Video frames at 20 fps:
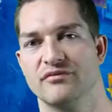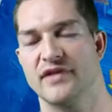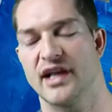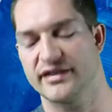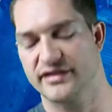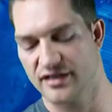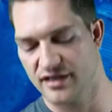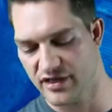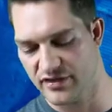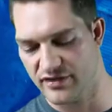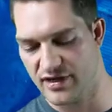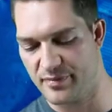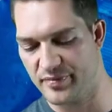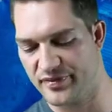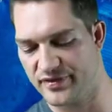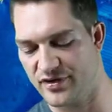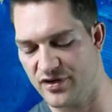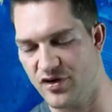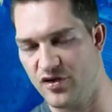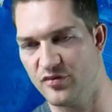that's another
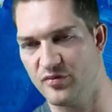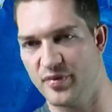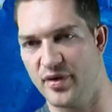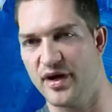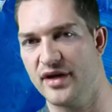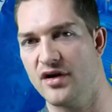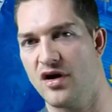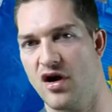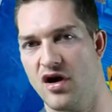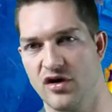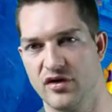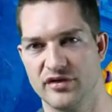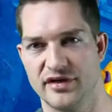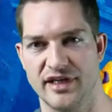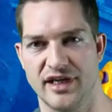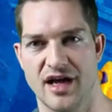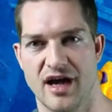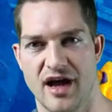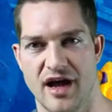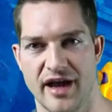episode, but
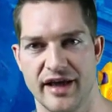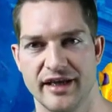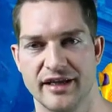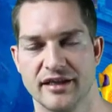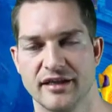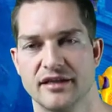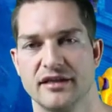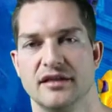RODI,